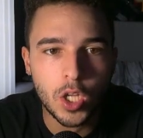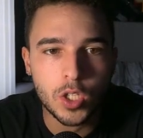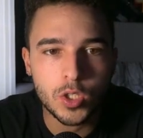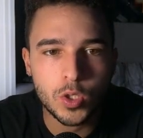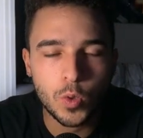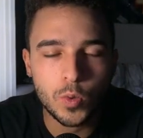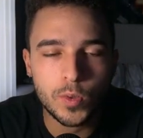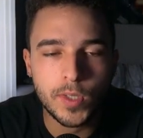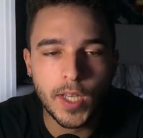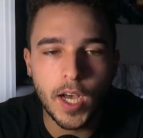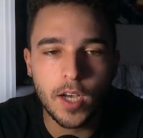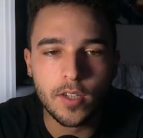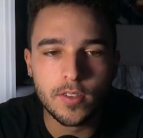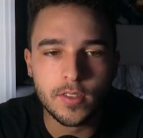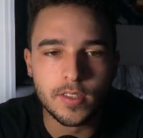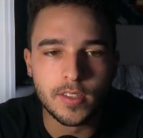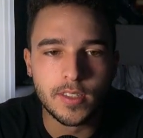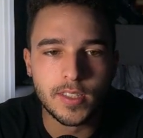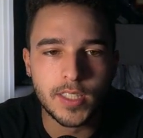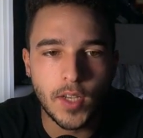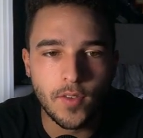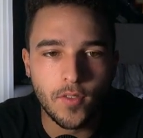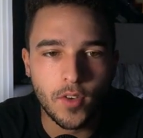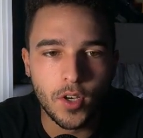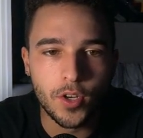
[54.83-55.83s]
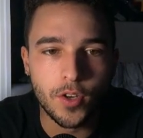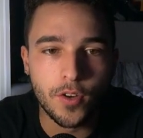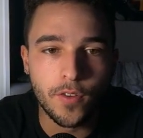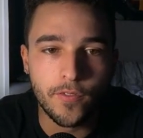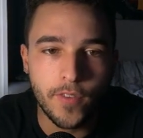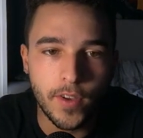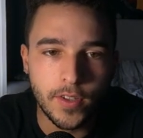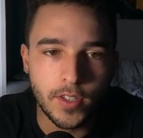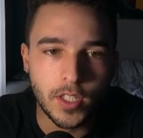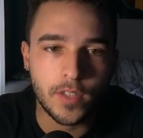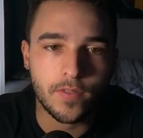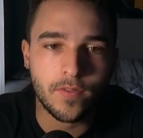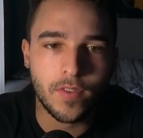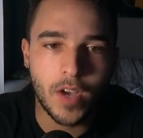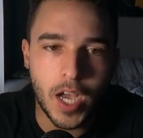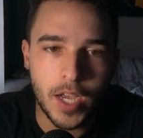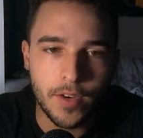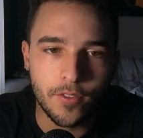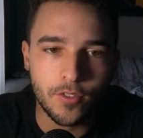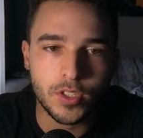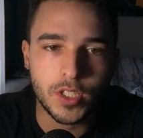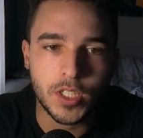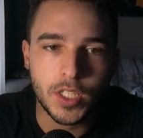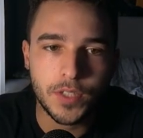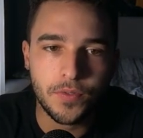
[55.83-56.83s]

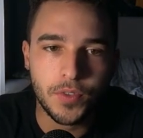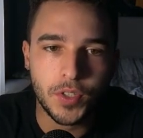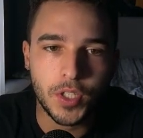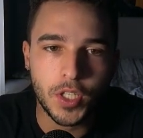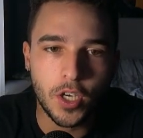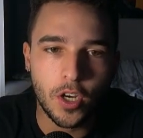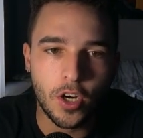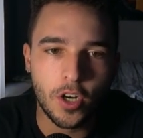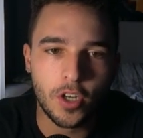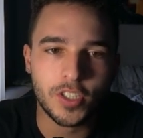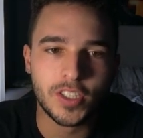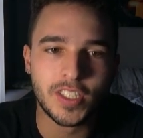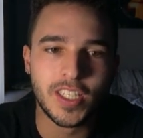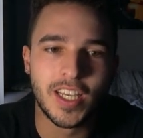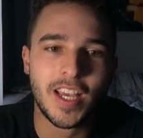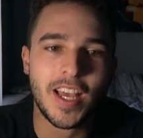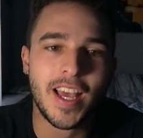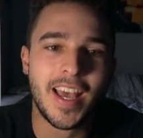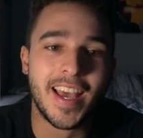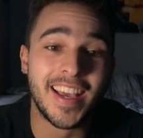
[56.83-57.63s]
2,755 receiving yards,